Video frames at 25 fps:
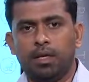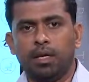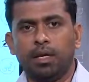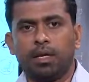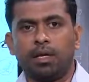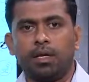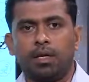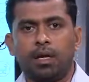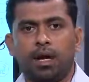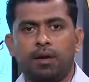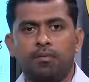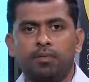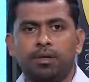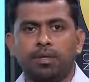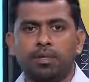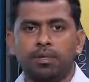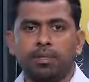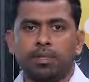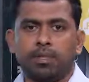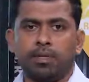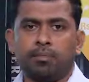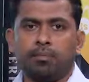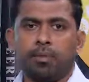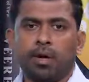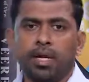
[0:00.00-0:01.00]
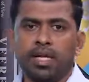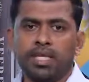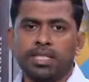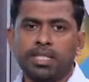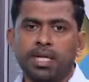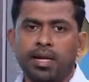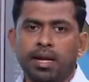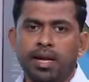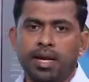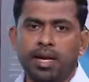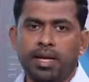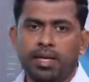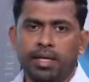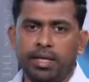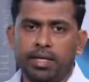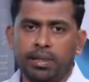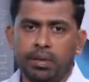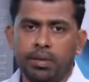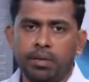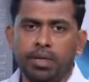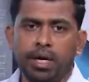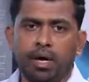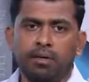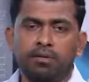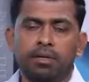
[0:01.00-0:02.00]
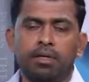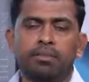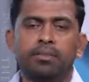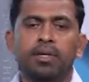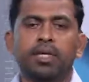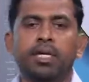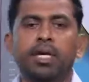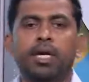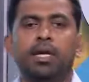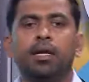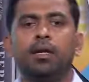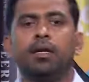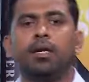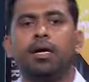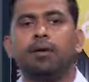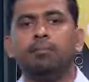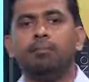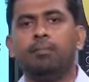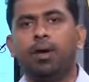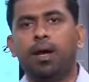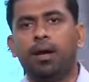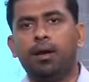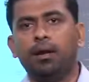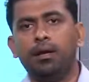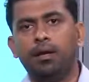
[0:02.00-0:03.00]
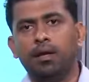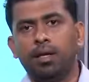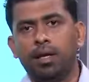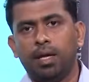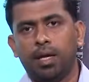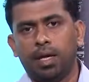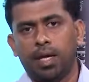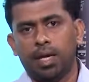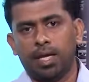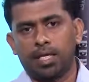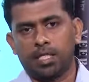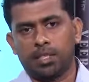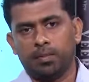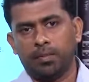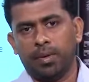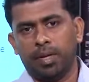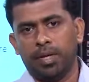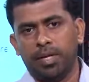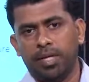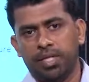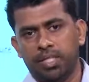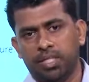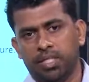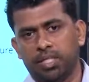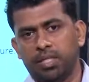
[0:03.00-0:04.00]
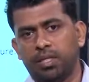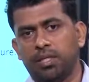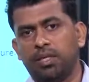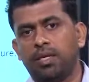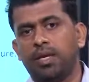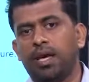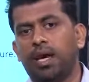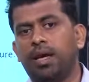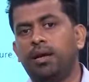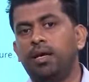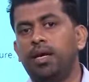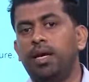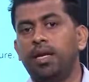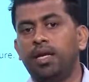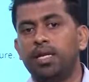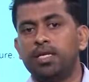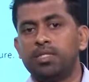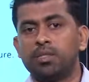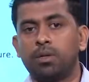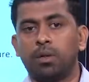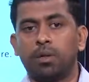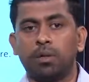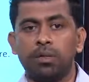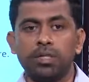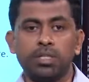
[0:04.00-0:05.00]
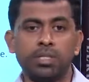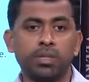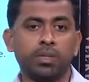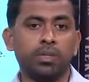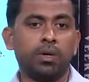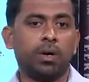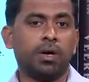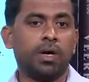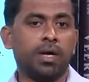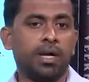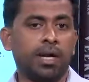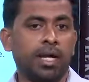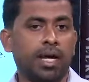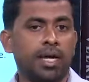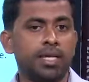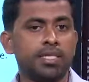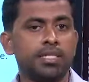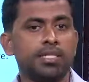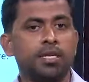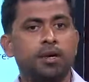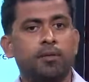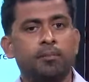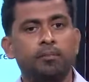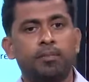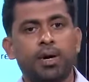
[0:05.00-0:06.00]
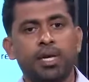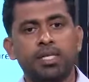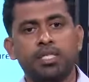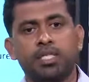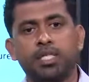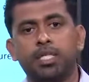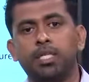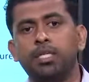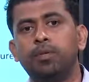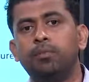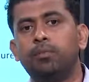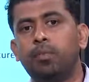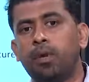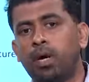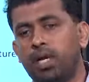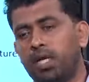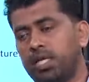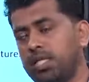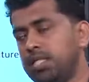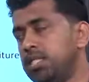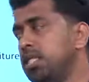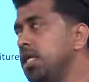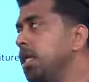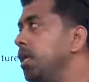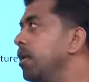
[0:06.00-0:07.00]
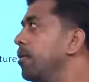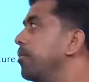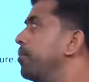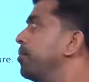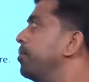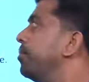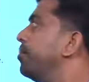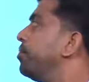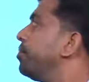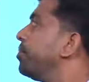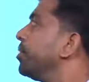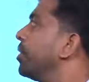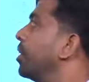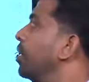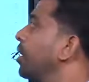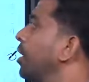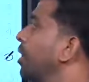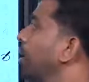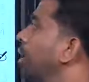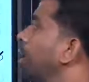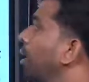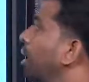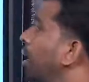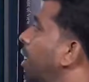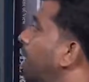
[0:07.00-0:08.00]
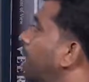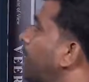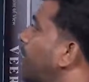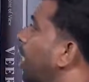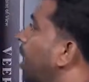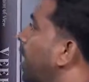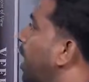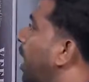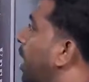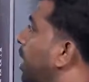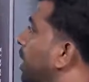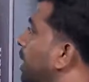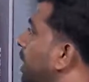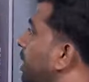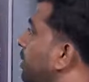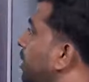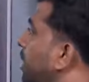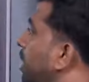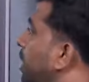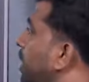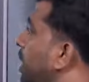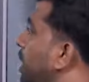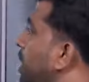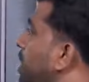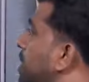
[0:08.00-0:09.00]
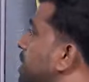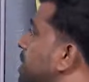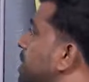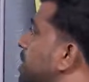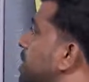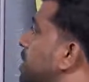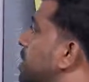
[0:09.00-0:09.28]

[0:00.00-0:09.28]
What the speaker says: the policy related to government income and expenditure, and it is also known as budget policy. Activities